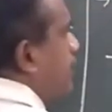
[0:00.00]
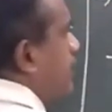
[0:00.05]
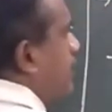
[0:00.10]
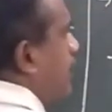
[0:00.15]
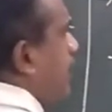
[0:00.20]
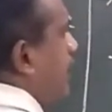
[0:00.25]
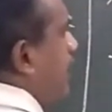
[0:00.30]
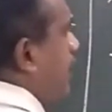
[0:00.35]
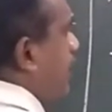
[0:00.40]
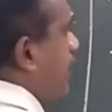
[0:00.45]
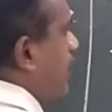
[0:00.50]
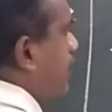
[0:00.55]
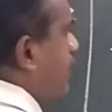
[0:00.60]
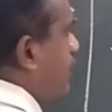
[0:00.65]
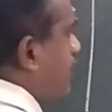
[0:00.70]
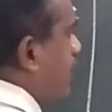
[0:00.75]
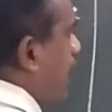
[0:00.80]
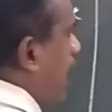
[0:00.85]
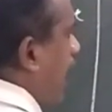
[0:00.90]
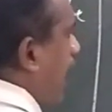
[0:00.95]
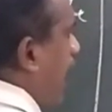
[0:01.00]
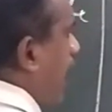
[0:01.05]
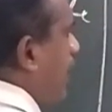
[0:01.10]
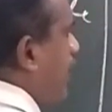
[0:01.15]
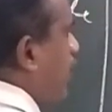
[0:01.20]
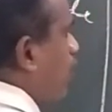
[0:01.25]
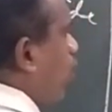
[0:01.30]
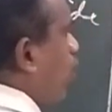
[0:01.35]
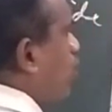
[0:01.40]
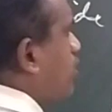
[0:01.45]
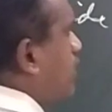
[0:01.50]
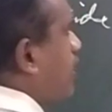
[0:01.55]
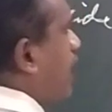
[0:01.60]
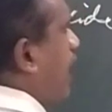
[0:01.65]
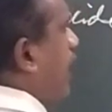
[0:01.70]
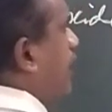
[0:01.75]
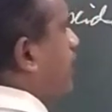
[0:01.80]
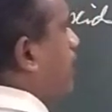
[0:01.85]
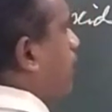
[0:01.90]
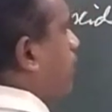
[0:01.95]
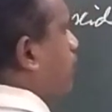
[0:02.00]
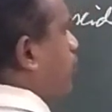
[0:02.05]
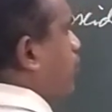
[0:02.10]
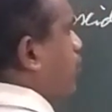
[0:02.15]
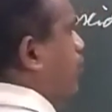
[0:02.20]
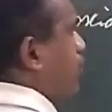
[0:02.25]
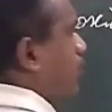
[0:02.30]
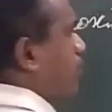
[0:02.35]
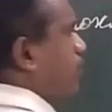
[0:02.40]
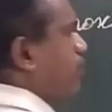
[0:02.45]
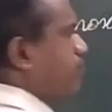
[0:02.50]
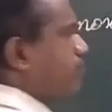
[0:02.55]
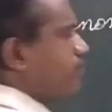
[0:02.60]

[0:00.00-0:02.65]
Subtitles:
these hydrogen atoms